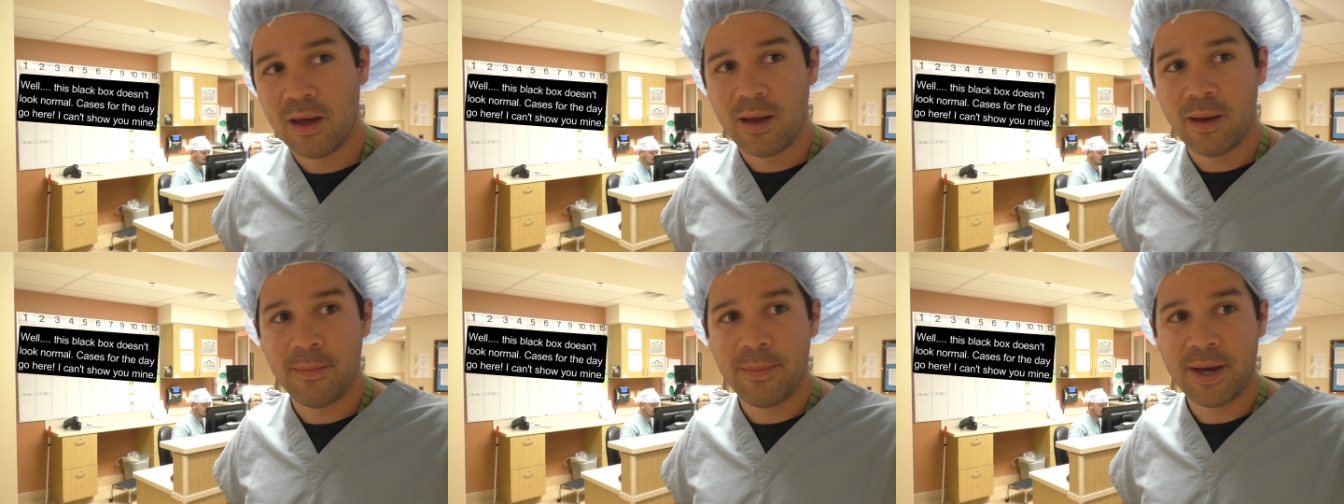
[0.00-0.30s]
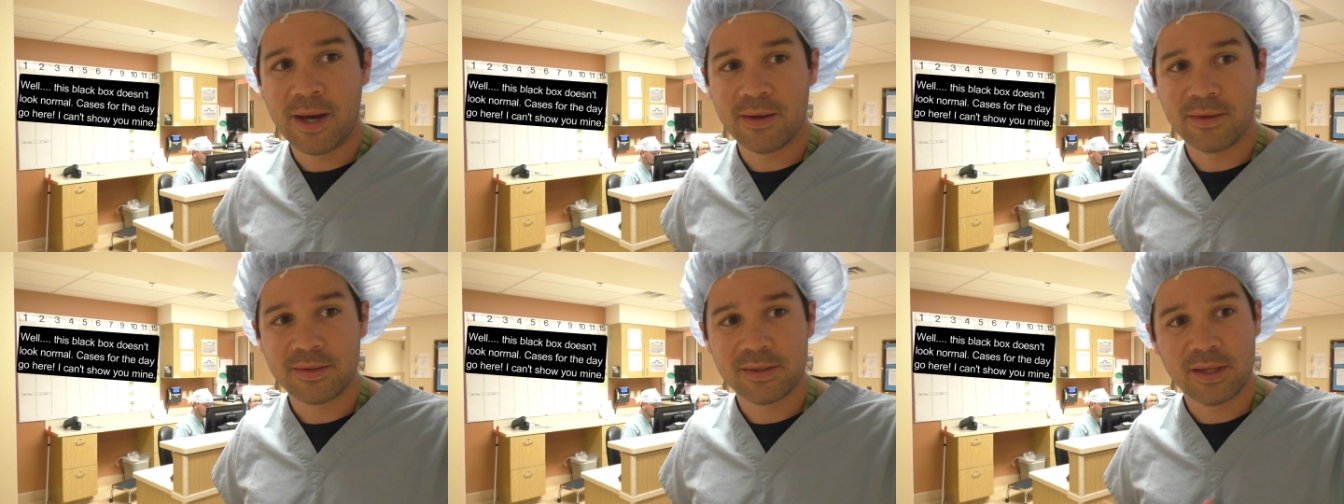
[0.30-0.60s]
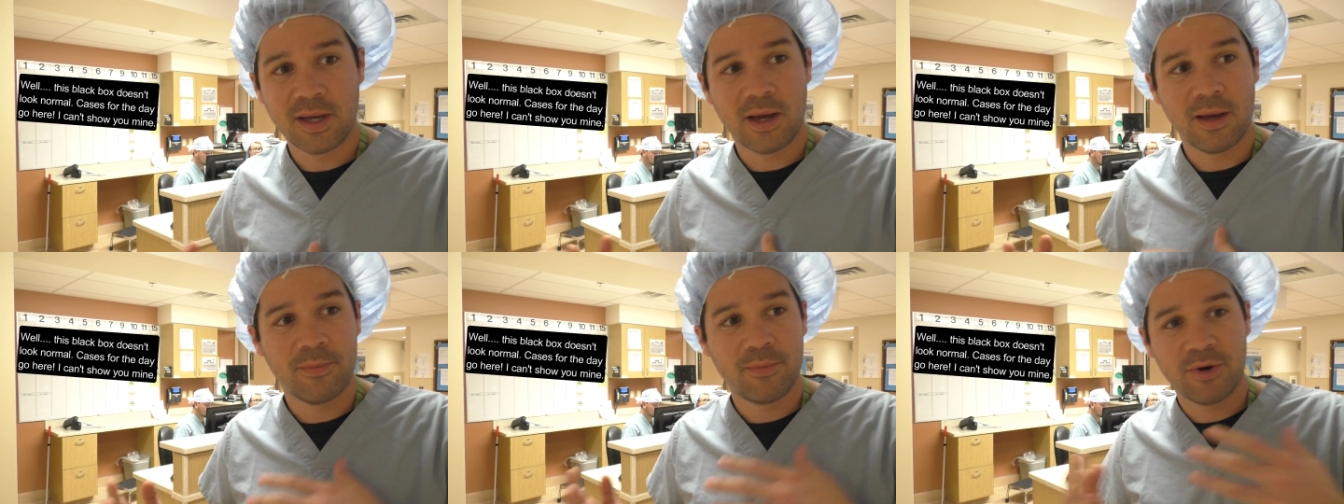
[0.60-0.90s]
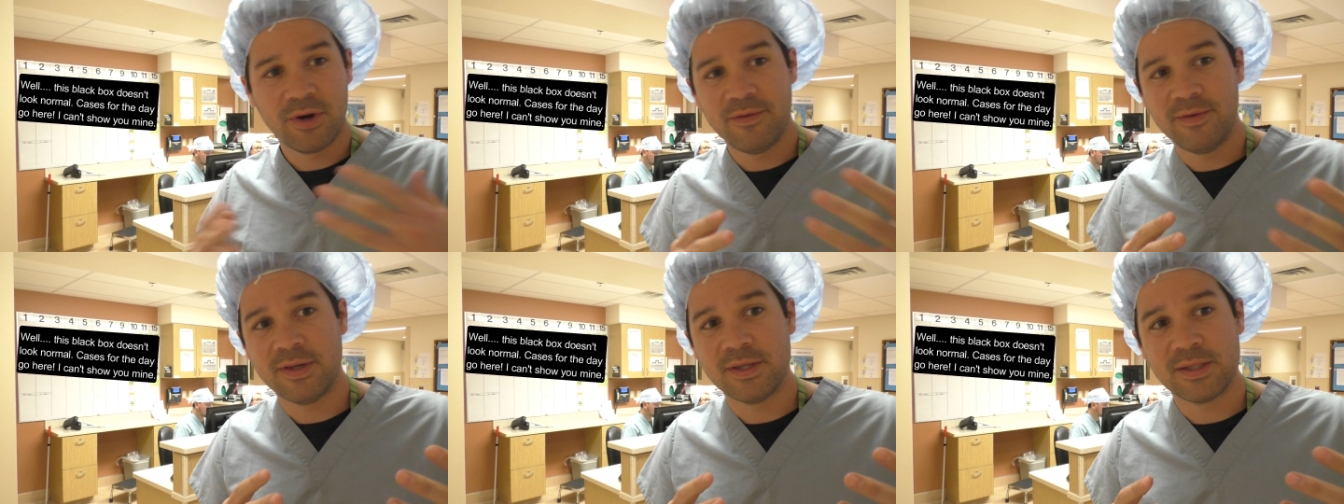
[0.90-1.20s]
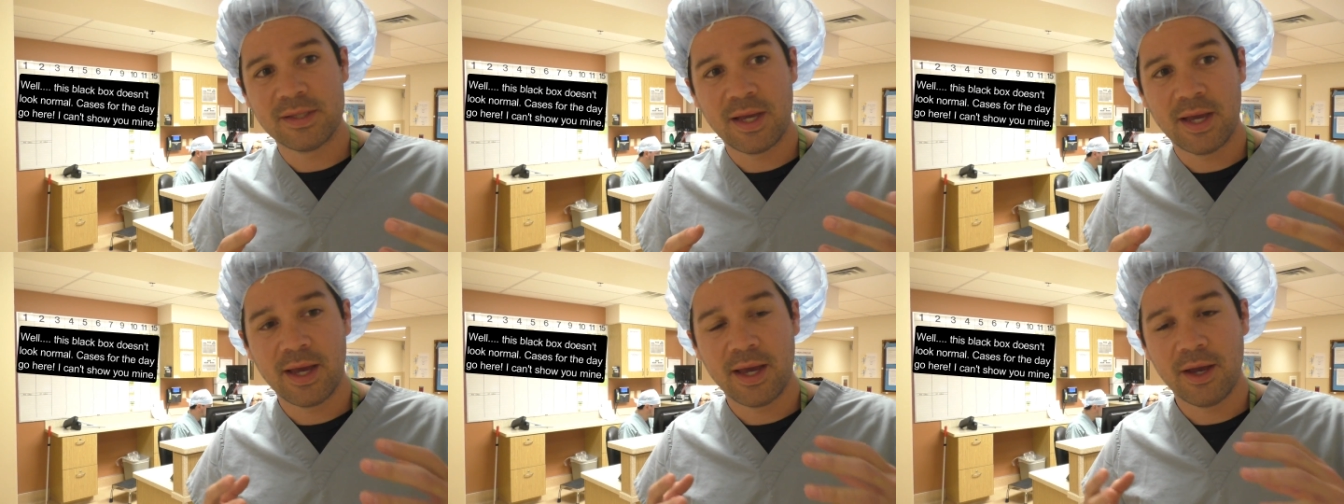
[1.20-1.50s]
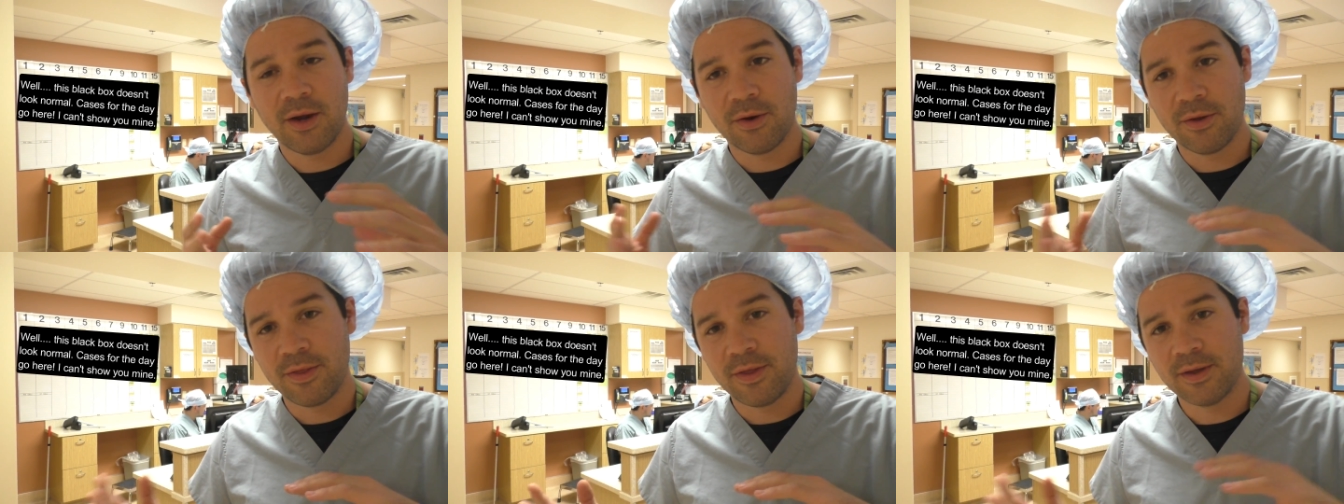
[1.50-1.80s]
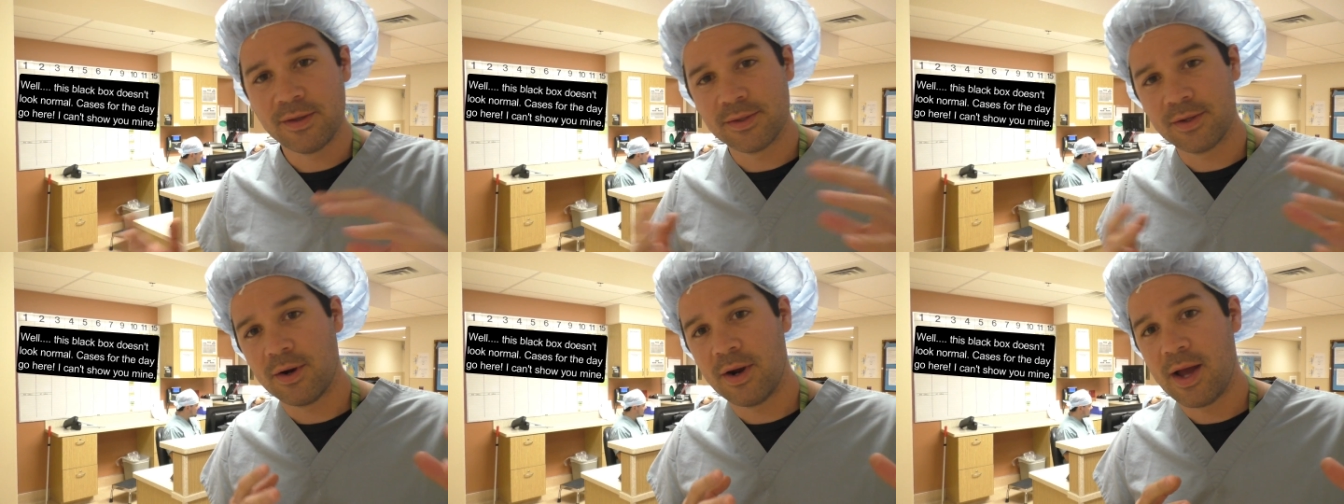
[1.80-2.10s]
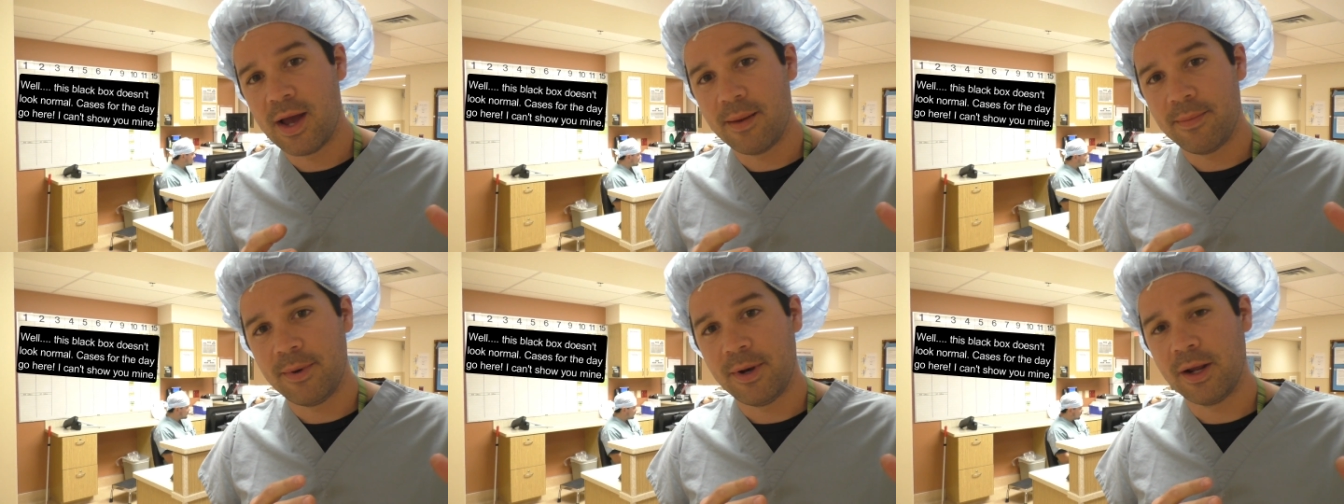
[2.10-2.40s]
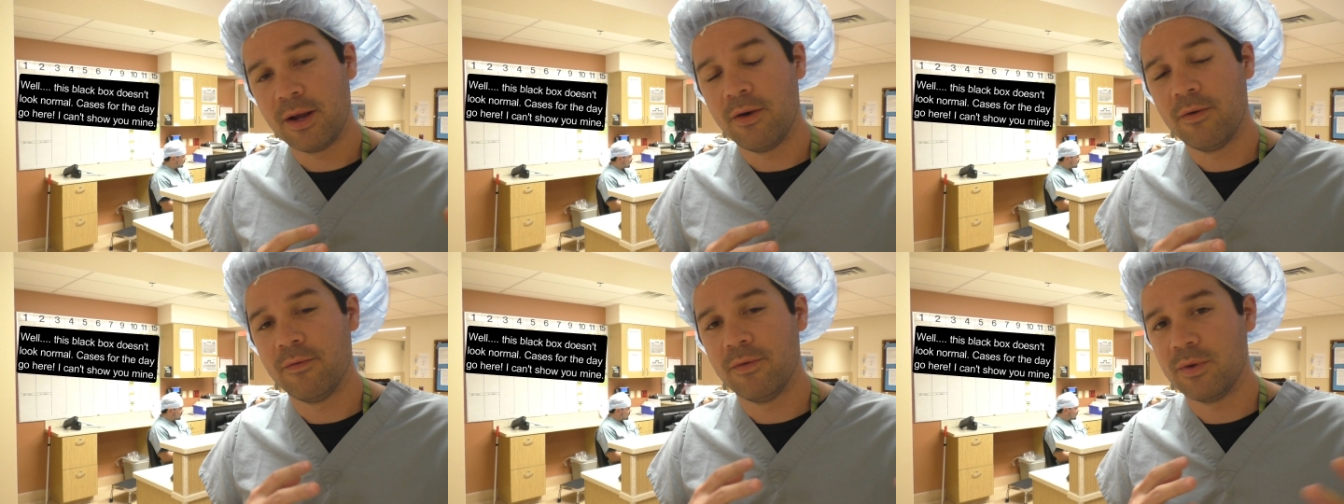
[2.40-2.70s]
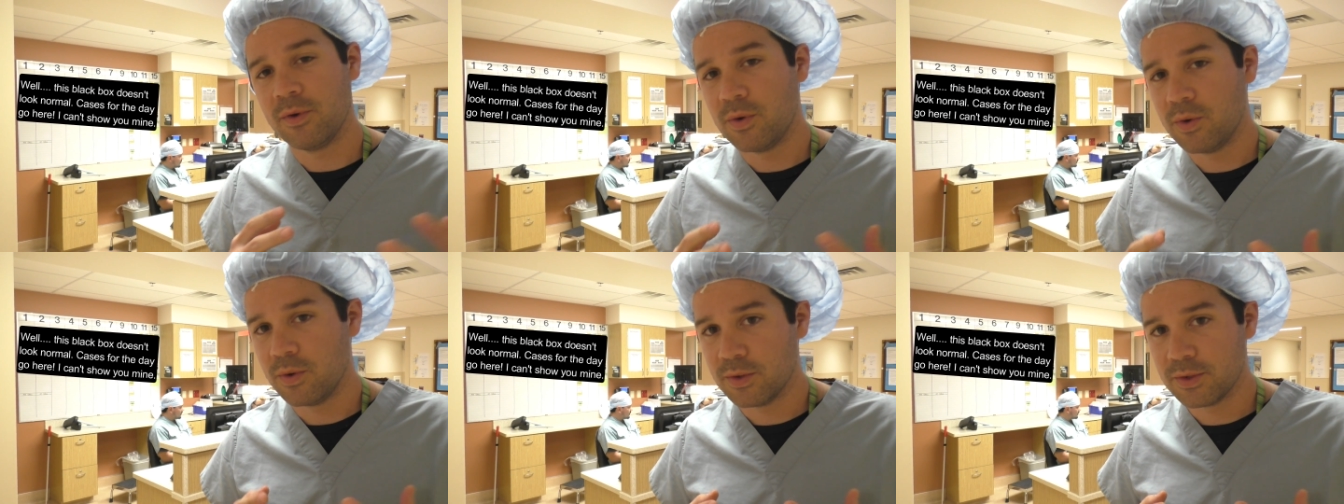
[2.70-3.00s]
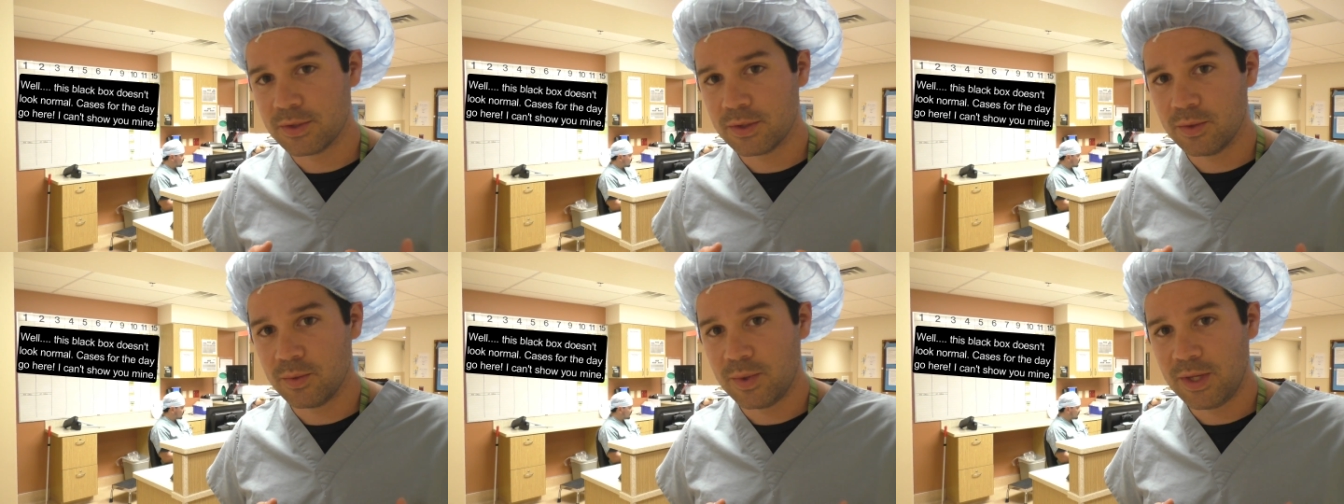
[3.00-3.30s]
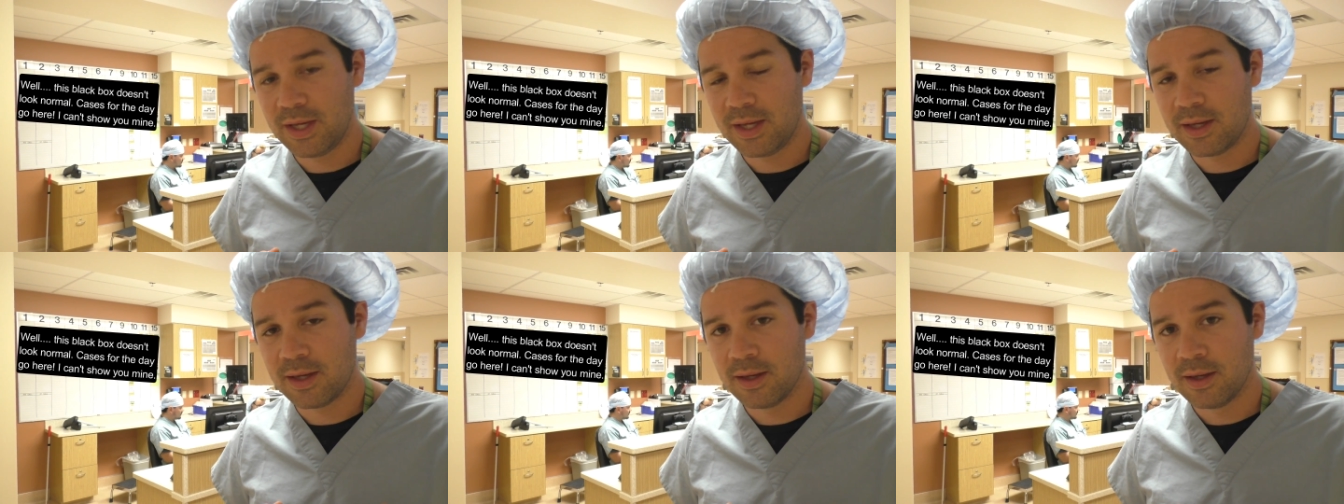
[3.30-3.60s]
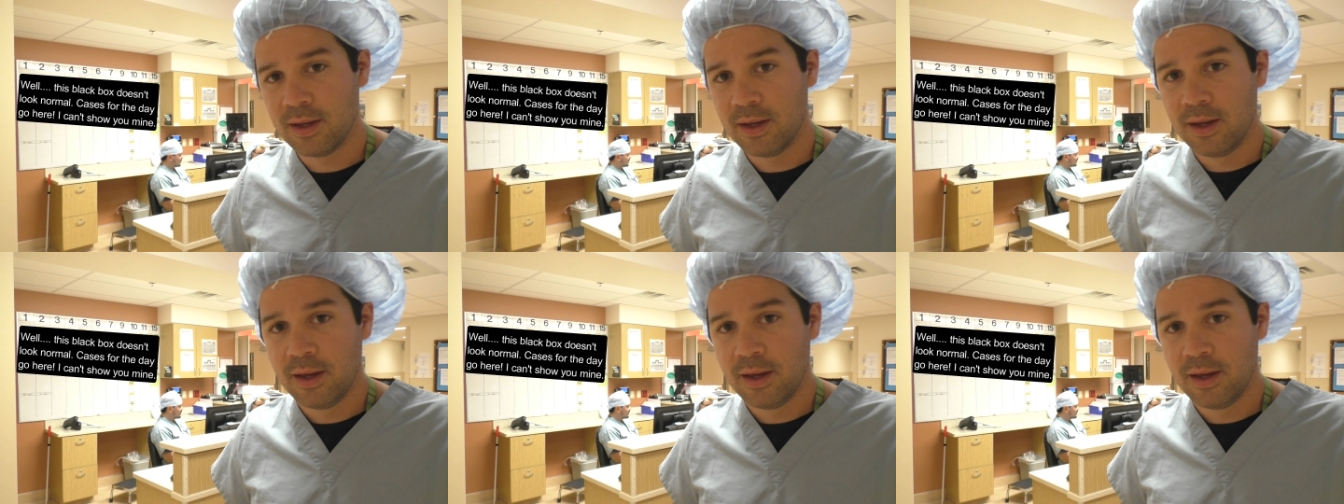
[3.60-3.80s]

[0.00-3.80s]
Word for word: about previous day or things that are happening over the course of the week.